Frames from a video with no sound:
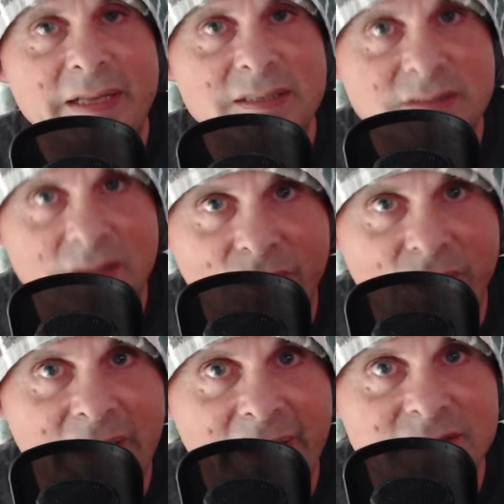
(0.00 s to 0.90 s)
The
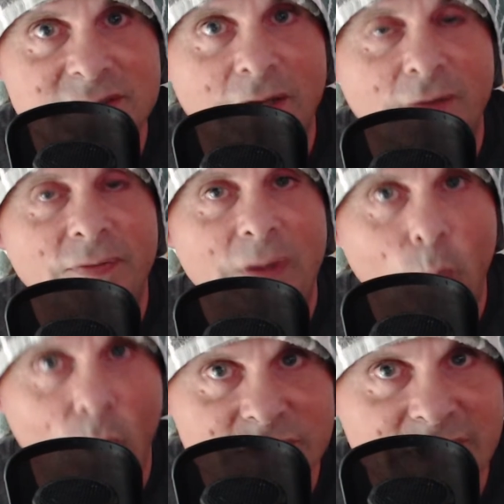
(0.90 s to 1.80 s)
30k stuff that
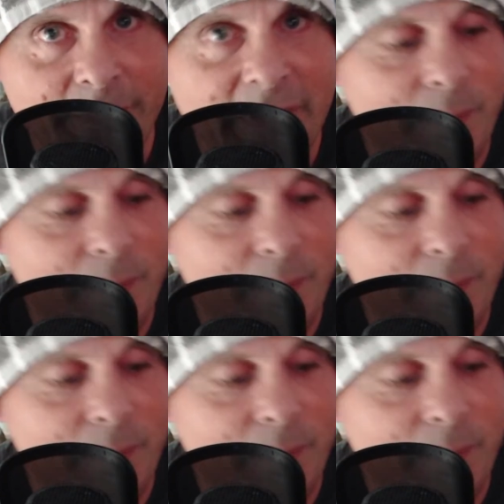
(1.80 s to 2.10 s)
was coming up